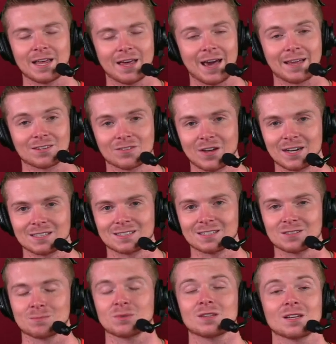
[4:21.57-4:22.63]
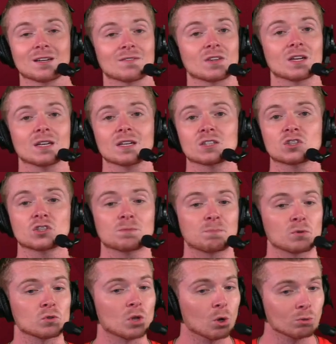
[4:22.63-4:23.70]
athleticism, you think of the
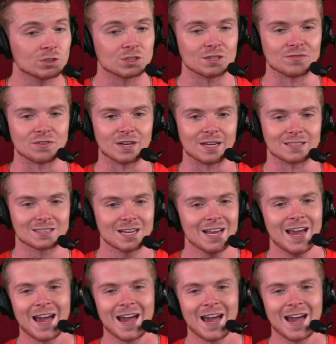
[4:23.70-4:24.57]
explosiveness.